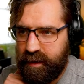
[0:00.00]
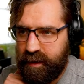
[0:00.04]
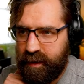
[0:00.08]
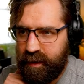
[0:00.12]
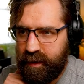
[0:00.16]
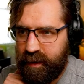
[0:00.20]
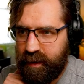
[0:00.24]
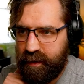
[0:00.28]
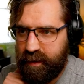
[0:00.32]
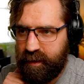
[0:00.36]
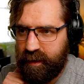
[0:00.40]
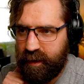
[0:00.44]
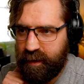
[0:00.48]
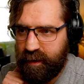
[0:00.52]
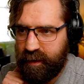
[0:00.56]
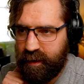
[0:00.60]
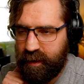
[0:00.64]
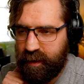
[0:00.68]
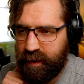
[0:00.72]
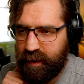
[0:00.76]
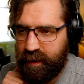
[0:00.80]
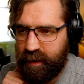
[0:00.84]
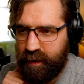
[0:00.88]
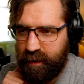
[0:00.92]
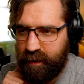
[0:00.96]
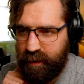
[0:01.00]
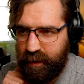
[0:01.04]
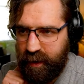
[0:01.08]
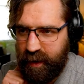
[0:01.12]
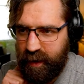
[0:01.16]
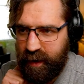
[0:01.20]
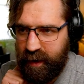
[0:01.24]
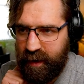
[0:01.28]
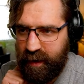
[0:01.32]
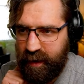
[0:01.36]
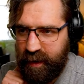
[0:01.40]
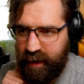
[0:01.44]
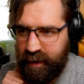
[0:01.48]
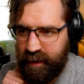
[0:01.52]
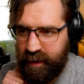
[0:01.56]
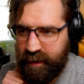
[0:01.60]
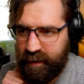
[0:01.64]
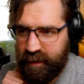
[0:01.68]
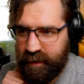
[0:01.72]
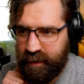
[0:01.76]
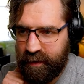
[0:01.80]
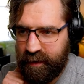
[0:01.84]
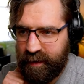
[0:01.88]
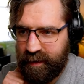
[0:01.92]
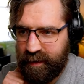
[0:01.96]
So that's a 3.
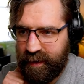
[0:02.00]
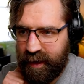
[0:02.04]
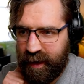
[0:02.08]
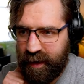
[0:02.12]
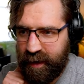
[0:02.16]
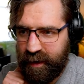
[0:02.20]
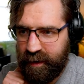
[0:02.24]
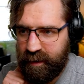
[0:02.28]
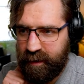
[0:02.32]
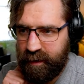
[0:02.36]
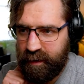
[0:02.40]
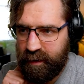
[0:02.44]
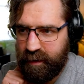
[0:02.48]
This just needs that.